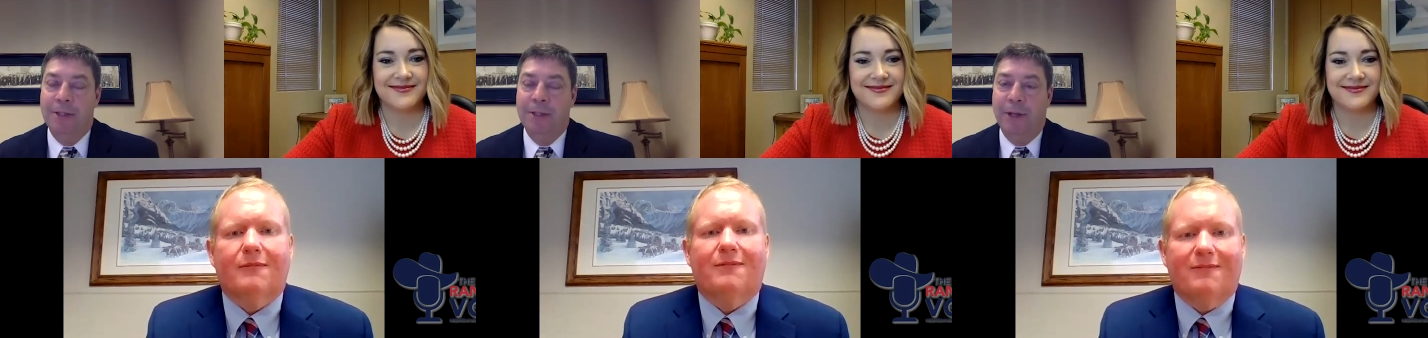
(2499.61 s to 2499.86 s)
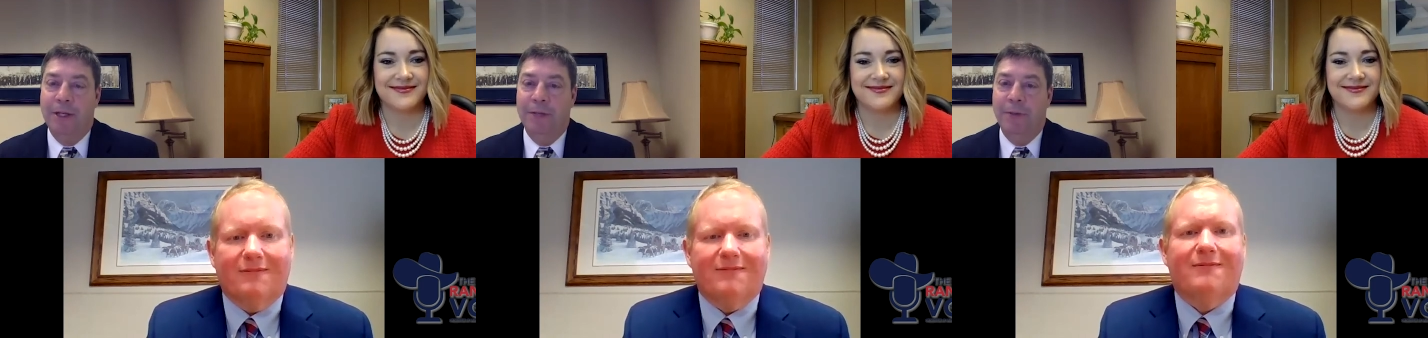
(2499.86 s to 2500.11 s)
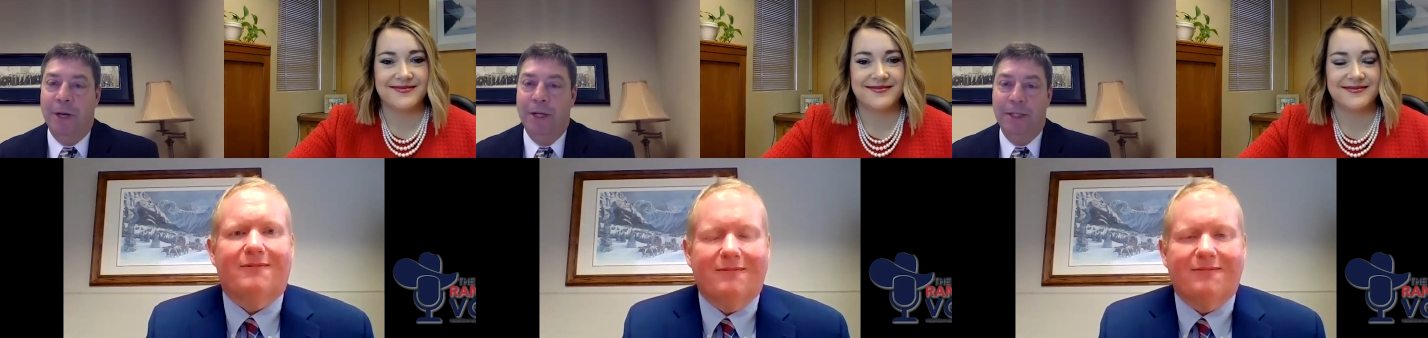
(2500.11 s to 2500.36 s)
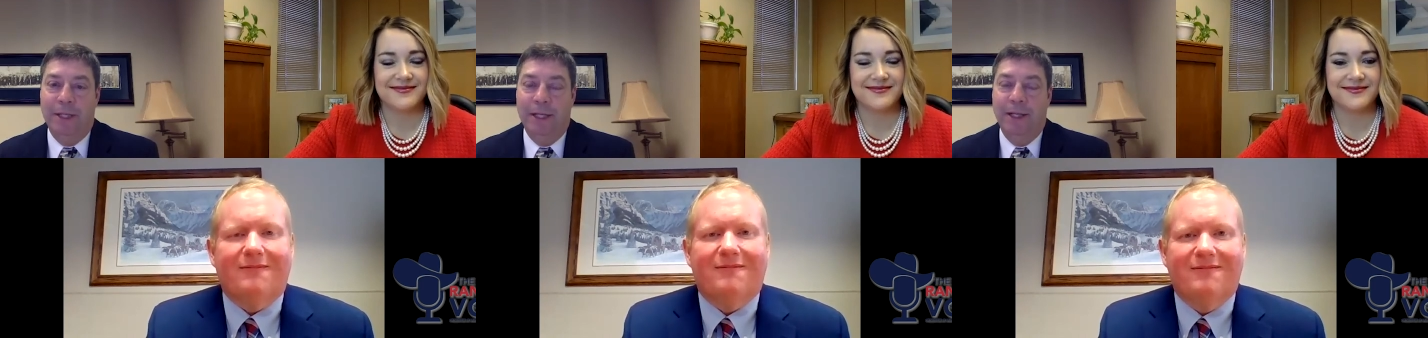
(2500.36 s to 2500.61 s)
Speaker 1: so I didn't want
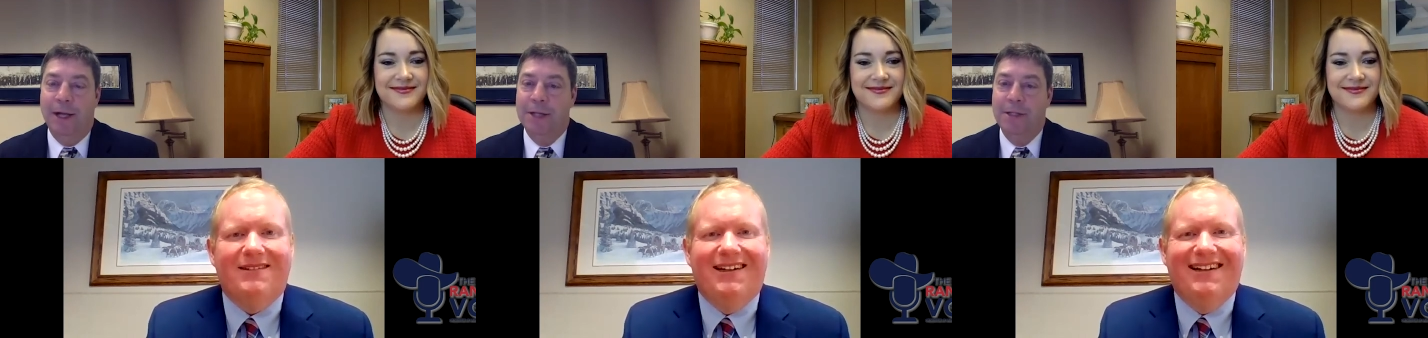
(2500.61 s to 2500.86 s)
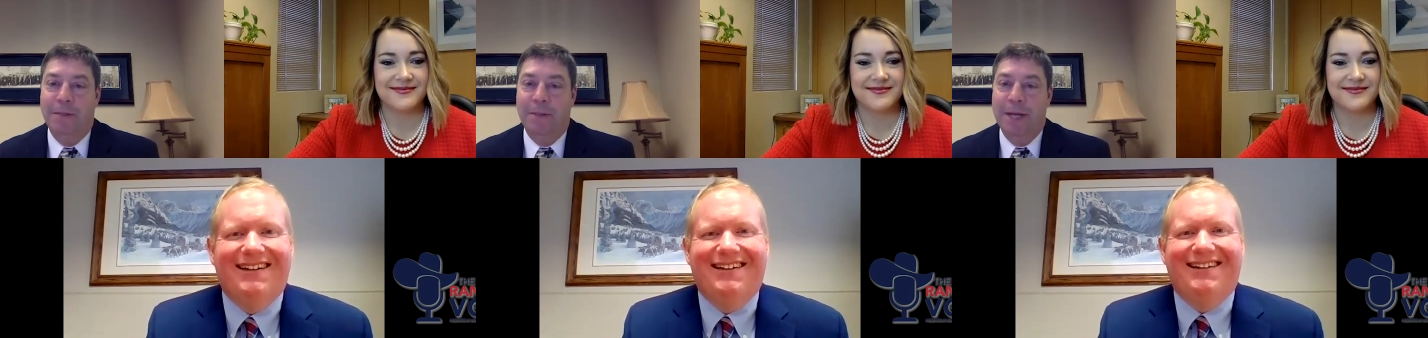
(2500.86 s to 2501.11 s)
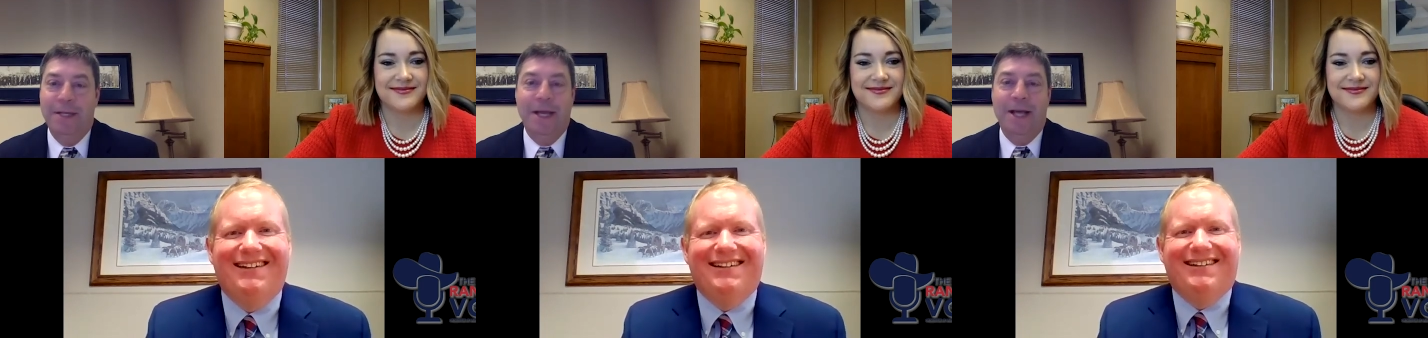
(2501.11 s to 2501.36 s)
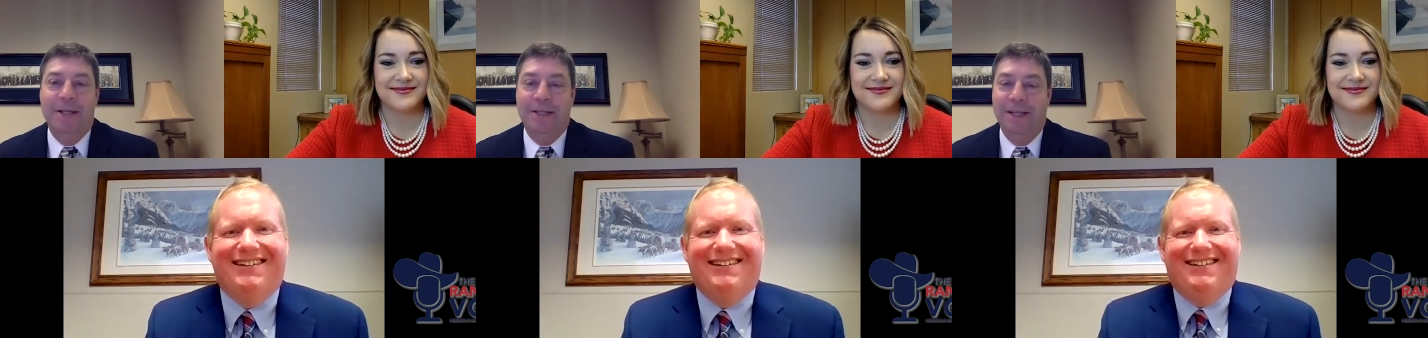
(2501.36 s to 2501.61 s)
it to get lost on my
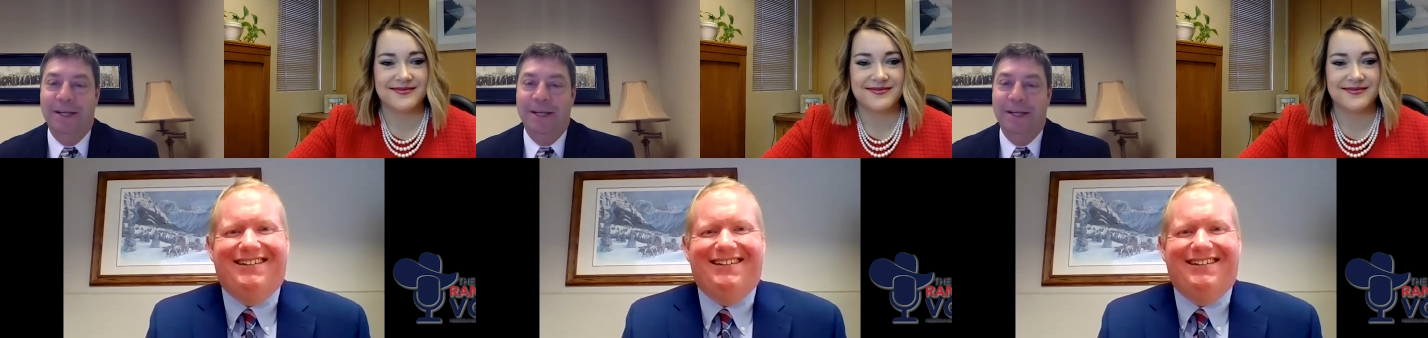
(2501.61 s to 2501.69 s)
desk.